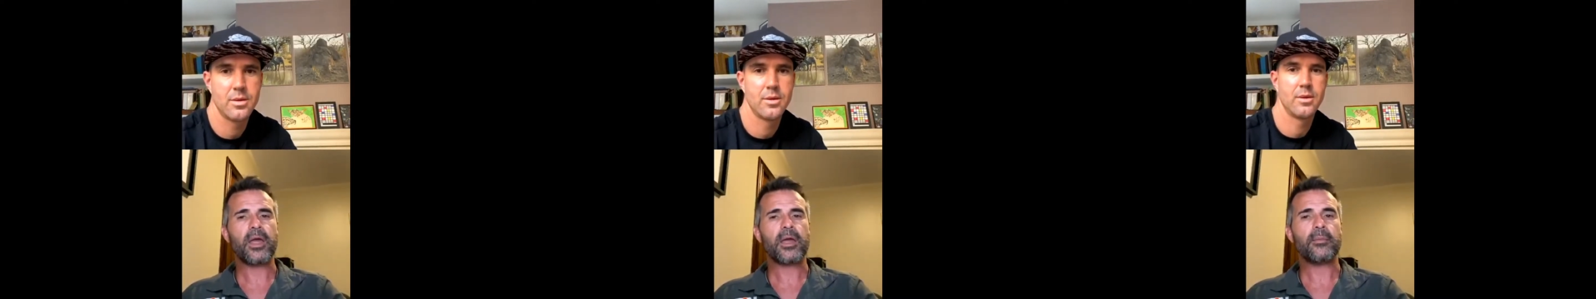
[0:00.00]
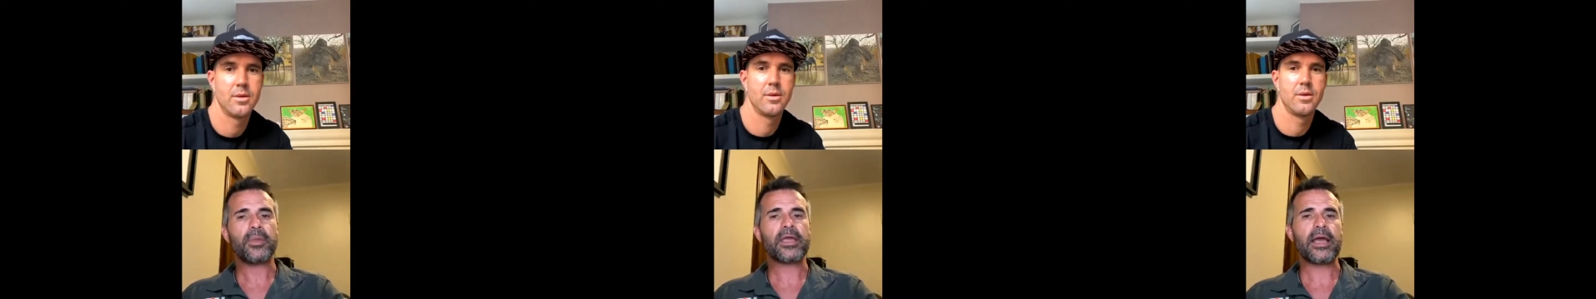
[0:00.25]

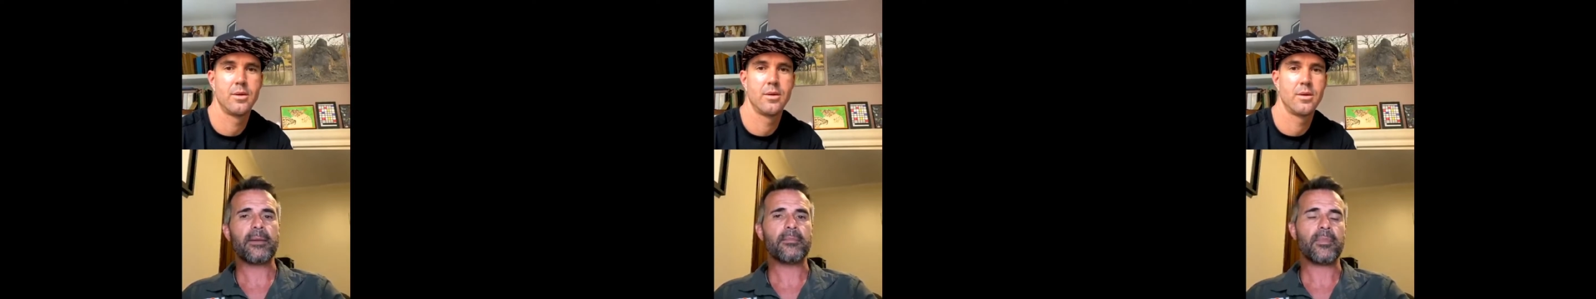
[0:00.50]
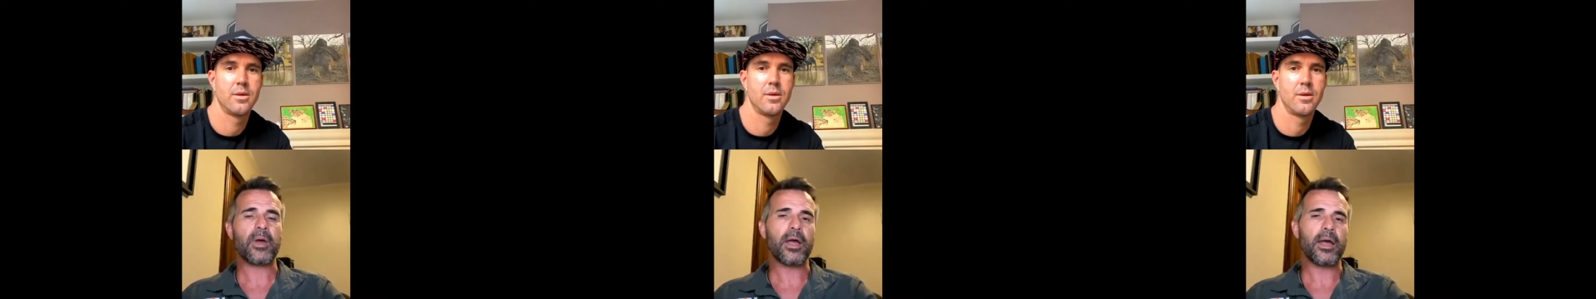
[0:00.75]
Speaker 1: become,
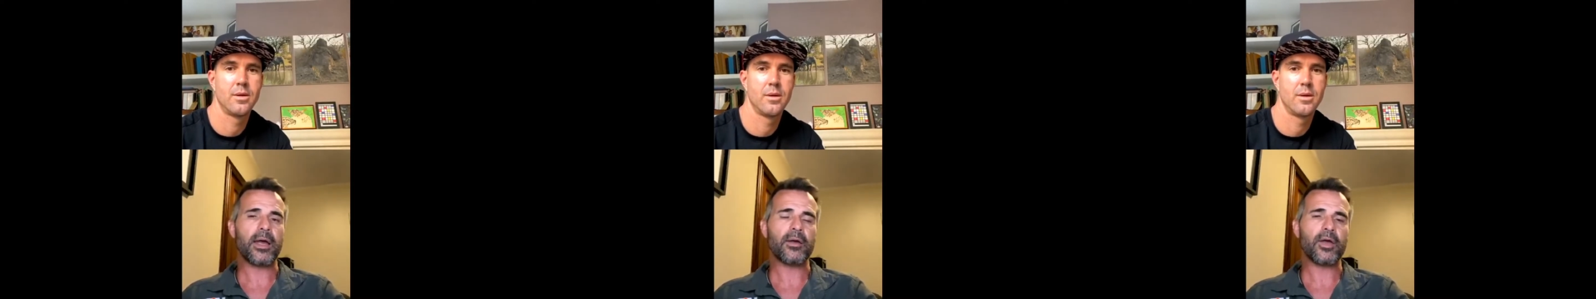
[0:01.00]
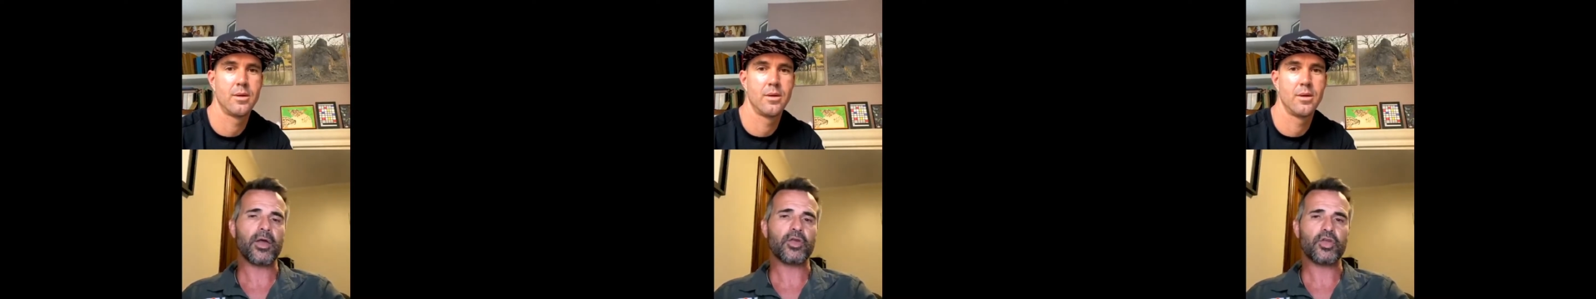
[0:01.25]

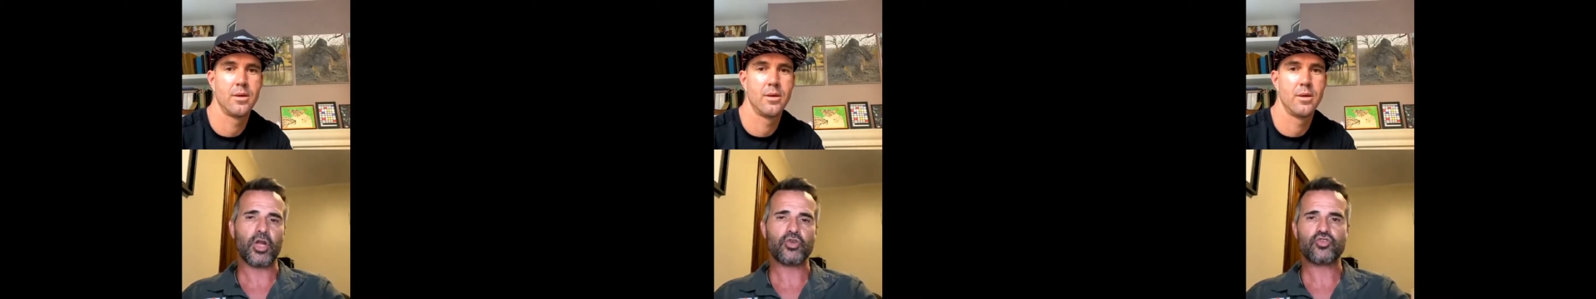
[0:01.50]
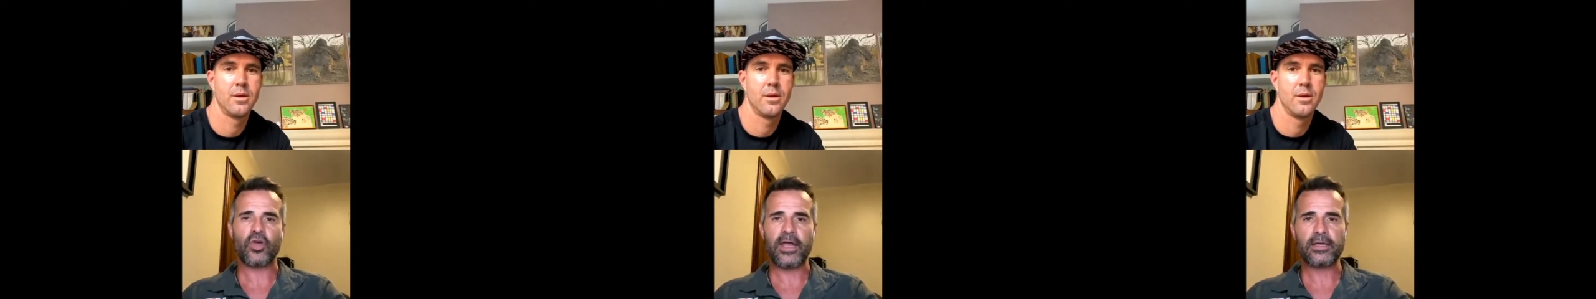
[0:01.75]
uh, you know,
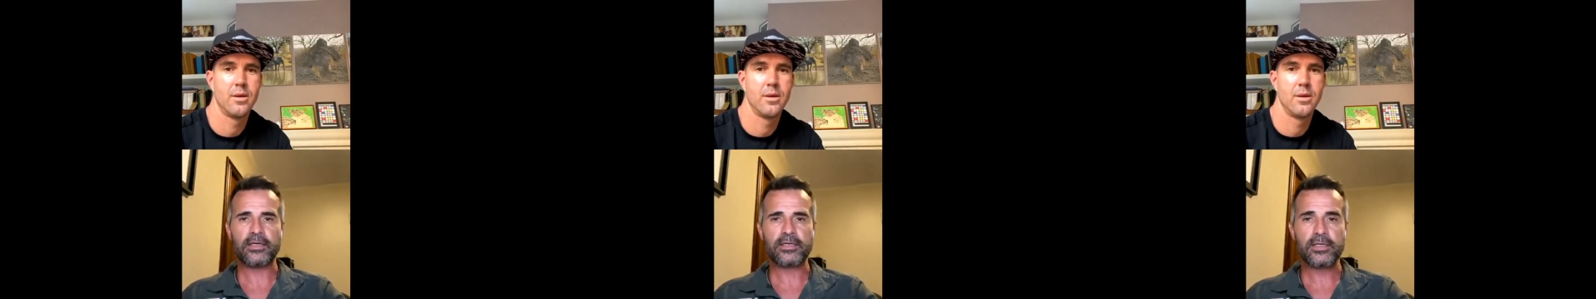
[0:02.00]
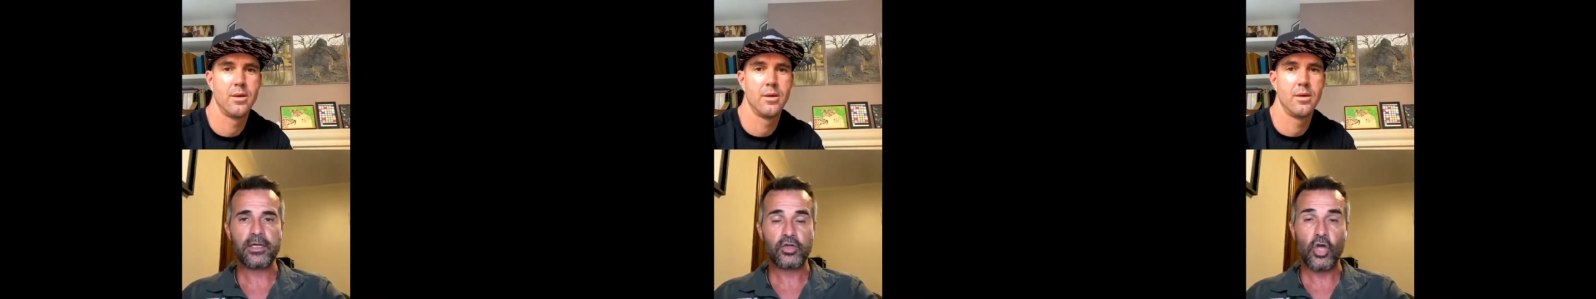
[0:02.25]
trained
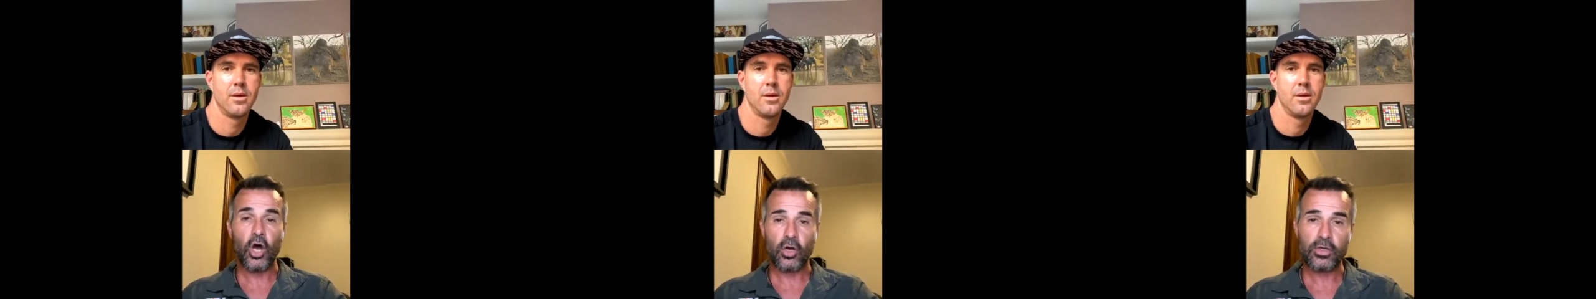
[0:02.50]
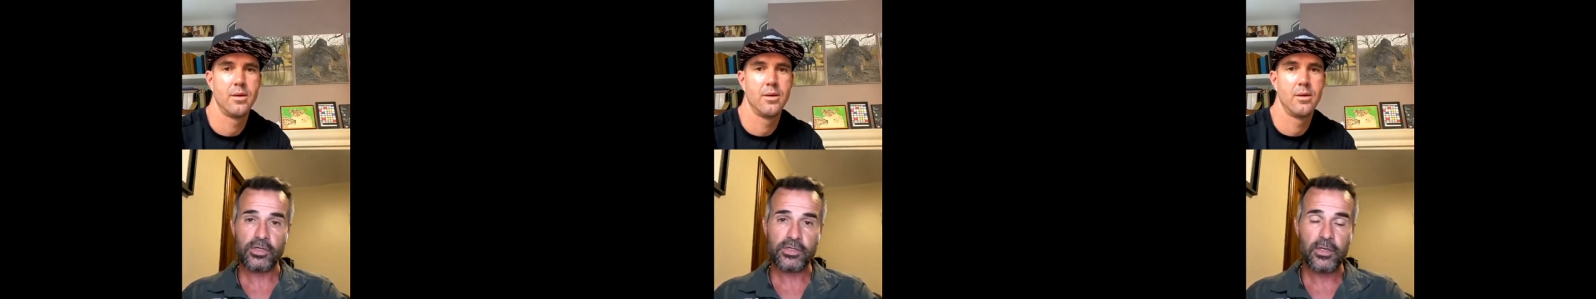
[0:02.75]
dogs,